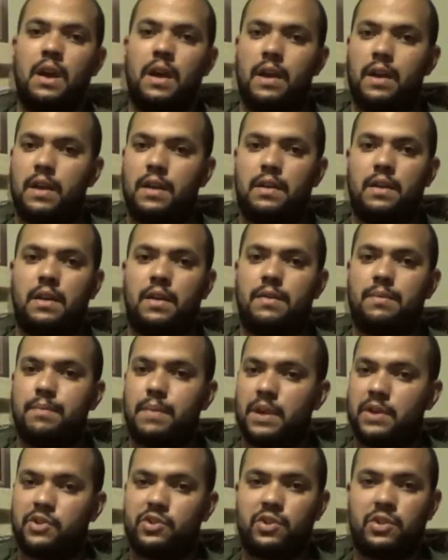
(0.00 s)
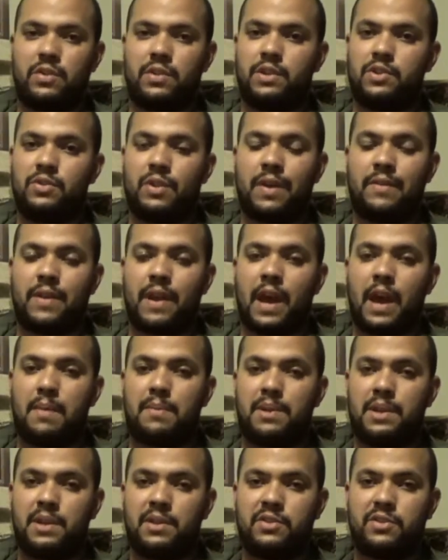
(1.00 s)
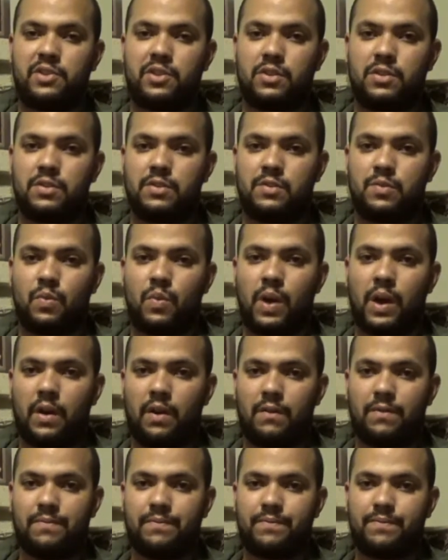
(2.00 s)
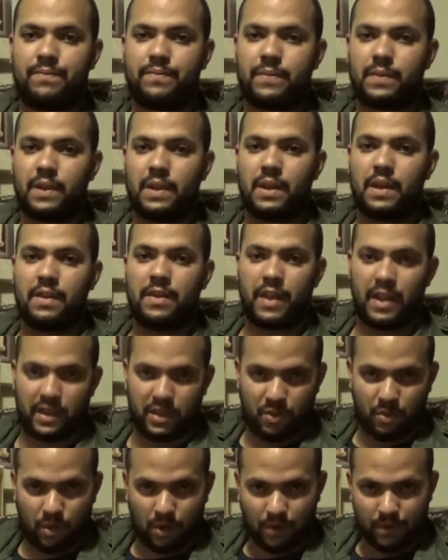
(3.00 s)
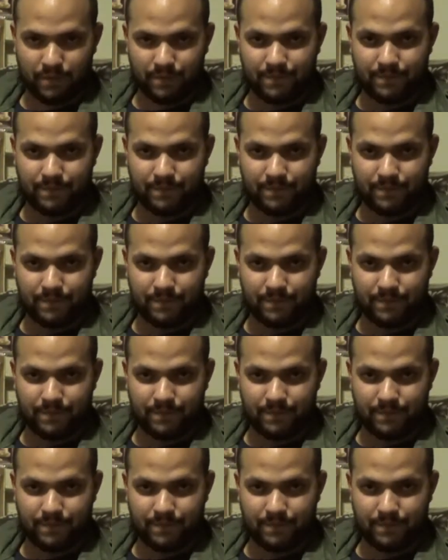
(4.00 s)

and make sure that you have a happy Easter as well. Thank you all.